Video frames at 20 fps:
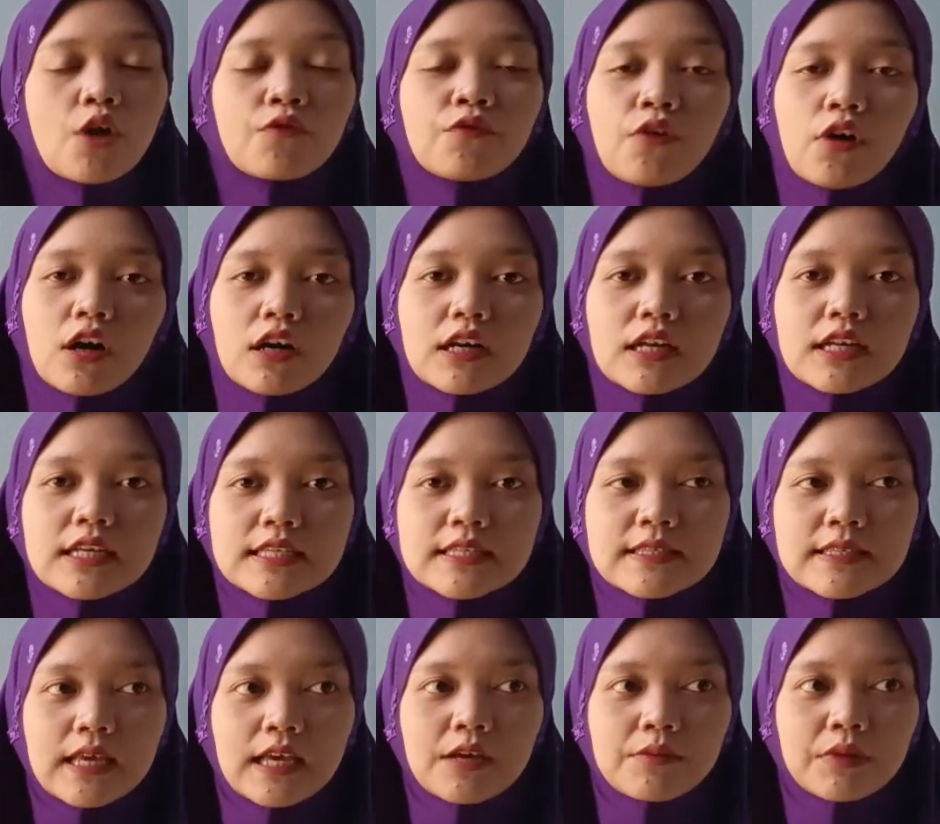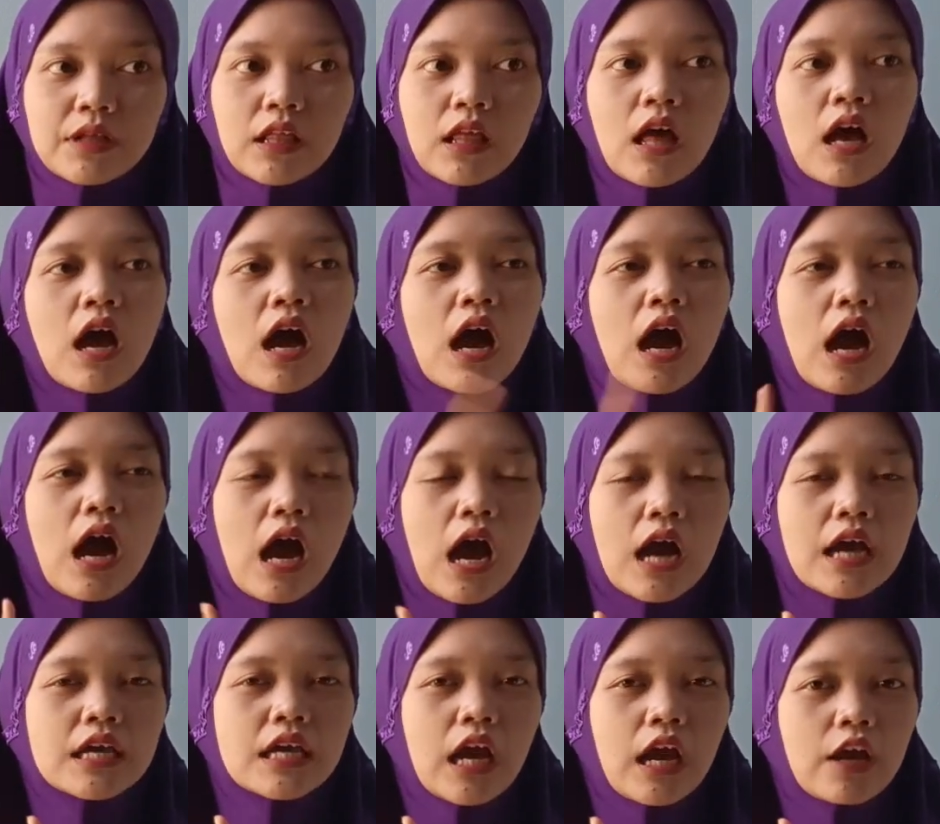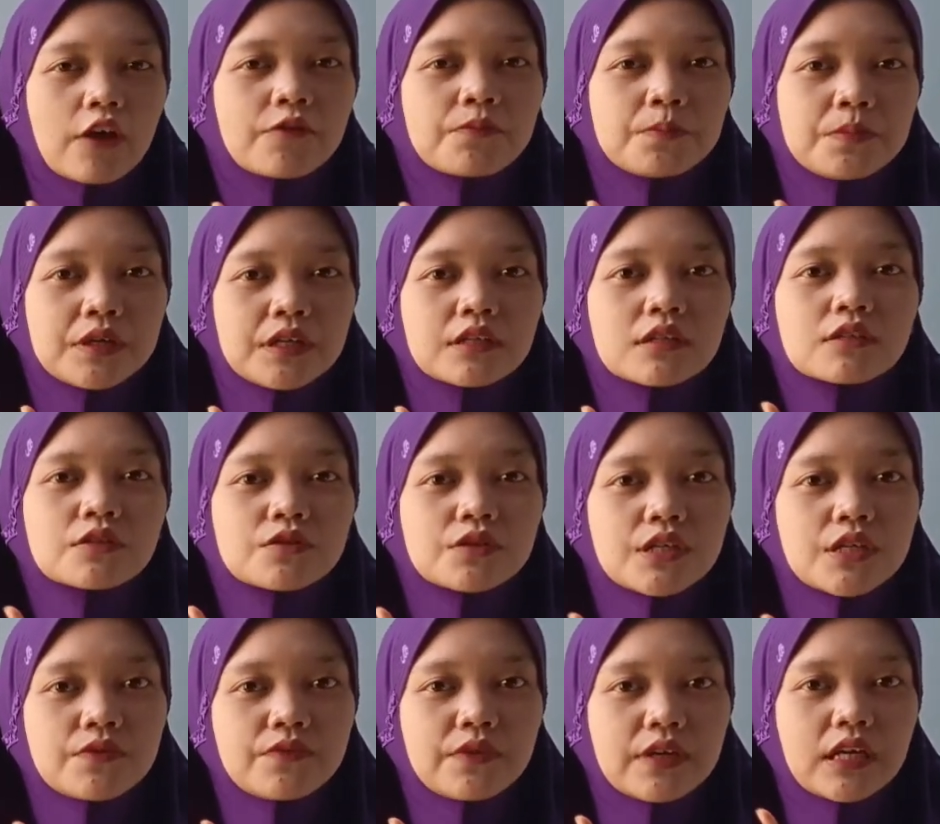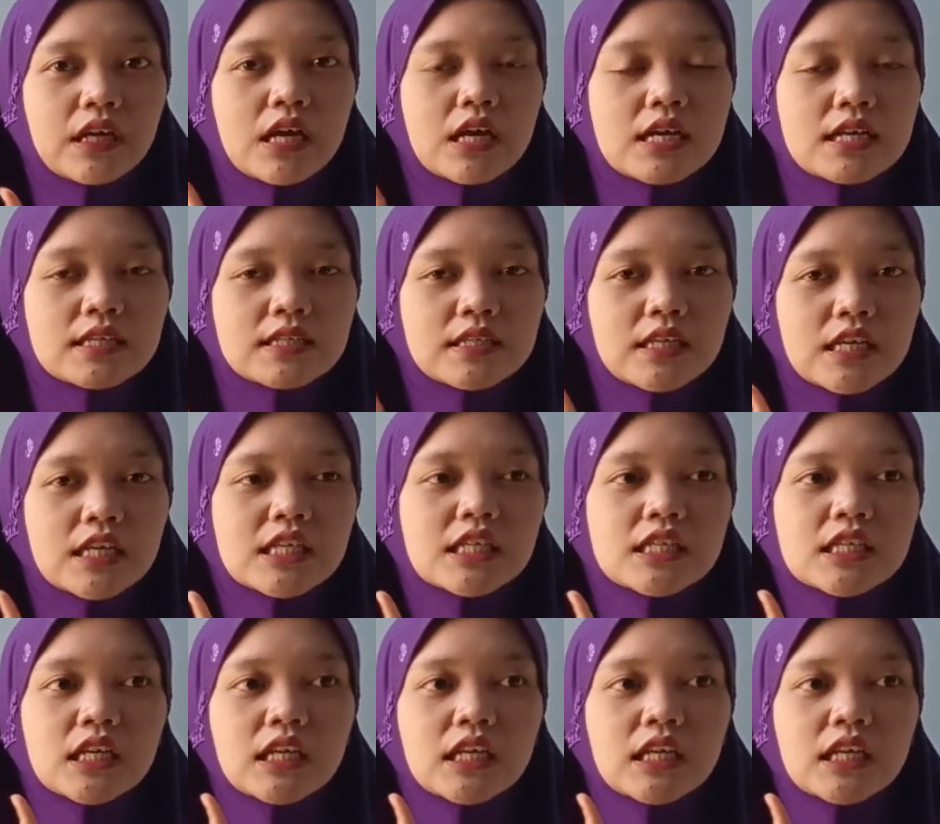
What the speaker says: For example, I have been driving since